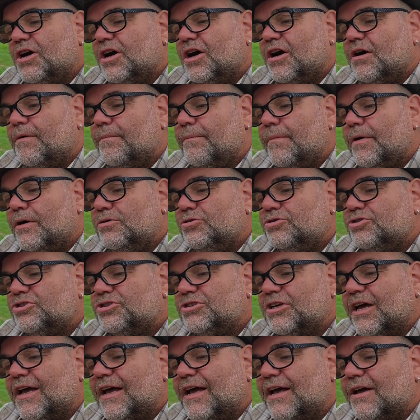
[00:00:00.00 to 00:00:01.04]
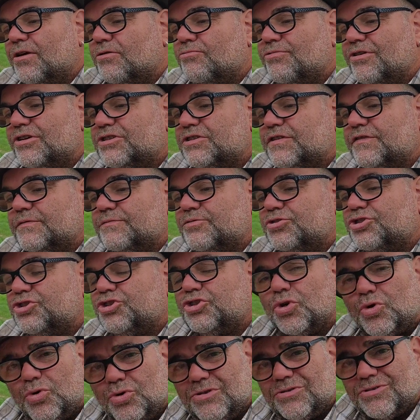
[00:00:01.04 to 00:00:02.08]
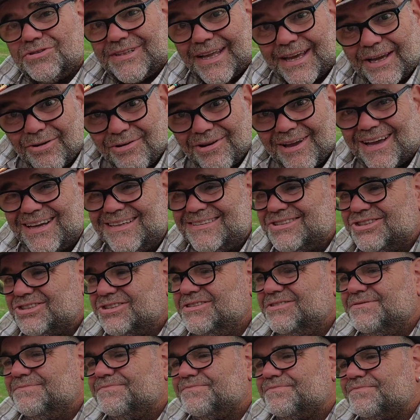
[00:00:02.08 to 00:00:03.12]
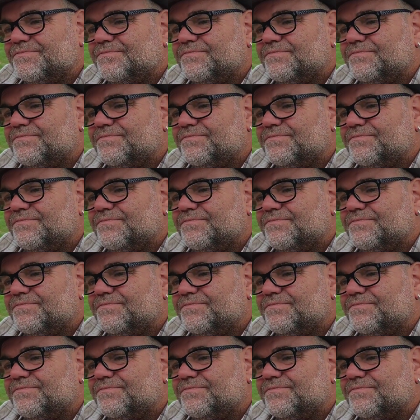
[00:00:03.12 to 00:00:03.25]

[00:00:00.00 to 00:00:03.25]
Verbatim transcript: are most at risk from soil degradation